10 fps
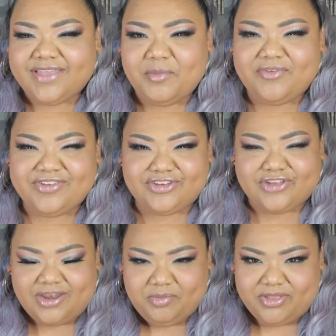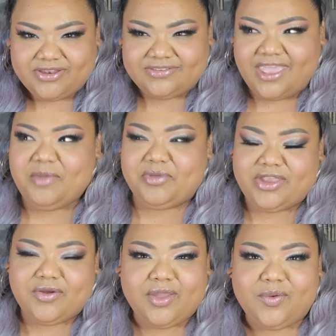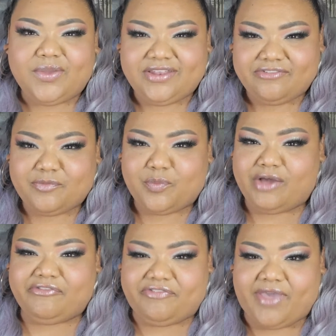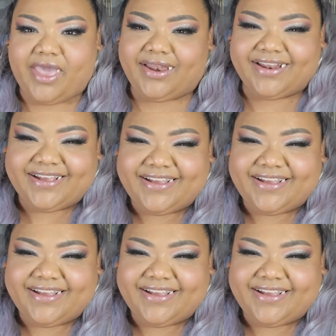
I'm You're trying to be on a diet, but here I go eating whale fat.